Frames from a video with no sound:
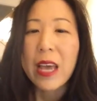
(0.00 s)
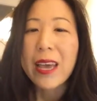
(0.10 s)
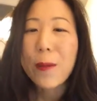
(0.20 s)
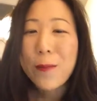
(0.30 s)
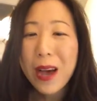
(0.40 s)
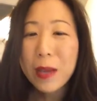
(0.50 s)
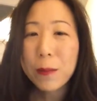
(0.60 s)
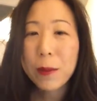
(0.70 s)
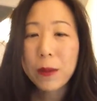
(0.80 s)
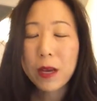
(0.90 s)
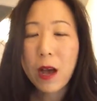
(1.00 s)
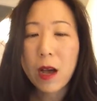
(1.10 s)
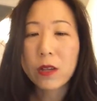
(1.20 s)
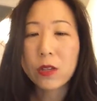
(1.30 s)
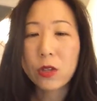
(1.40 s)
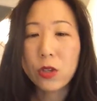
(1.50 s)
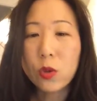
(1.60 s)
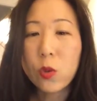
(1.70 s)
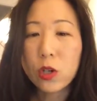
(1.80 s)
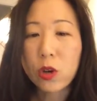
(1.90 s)
it might be because
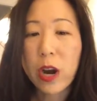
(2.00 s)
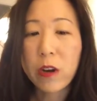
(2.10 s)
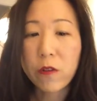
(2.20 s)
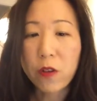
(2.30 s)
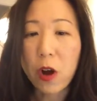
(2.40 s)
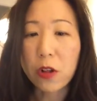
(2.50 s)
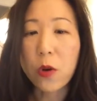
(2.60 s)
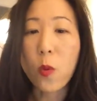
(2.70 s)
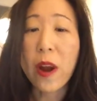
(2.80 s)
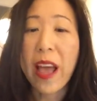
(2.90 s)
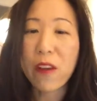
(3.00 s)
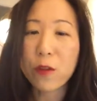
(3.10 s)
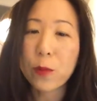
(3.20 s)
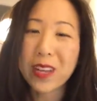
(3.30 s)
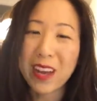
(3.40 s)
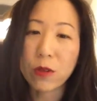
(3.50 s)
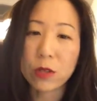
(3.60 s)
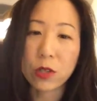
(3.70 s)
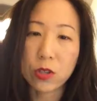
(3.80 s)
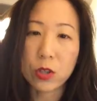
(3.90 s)
you are trying to follow what everybody
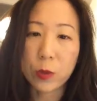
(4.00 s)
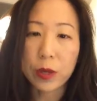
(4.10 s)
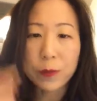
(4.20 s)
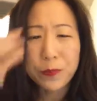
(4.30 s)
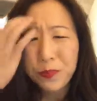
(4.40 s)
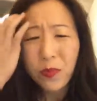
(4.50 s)
else is doing.